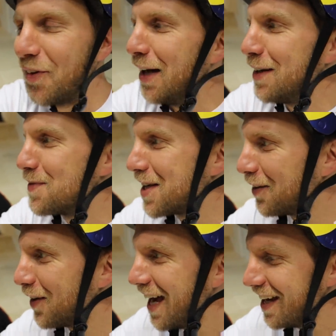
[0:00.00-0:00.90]
found
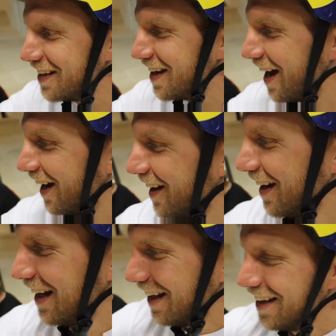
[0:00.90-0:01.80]
himself laying yet
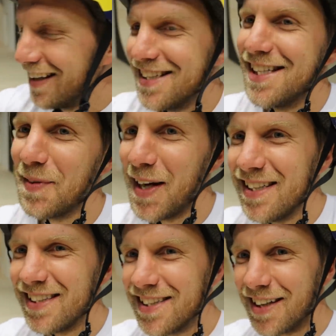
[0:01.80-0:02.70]
because this
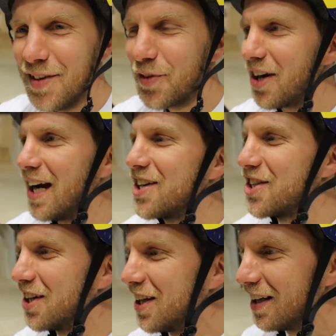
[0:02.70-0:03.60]
place is so fresh.